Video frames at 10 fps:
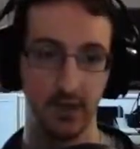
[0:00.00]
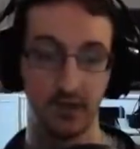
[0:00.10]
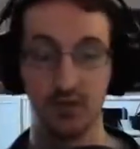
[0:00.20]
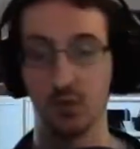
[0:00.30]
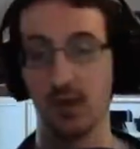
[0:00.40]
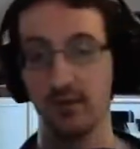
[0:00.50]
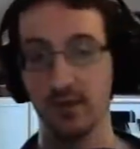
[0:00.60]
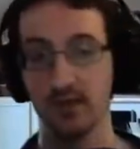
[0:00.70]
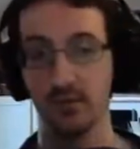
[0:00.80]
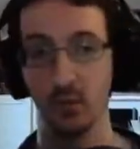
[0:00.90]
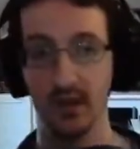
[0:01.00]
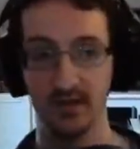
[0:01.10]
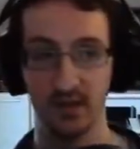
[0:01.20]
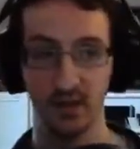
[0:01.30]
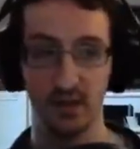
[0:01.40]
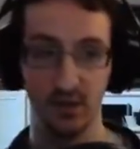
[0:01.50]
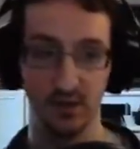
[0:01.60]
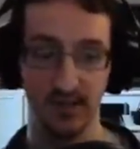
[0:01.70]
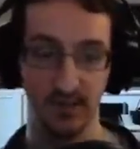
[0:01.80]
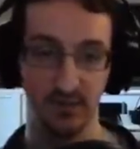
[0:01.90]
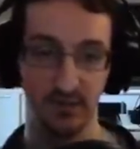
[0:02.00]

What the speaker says: There's quite a few different ways that you can use Hellish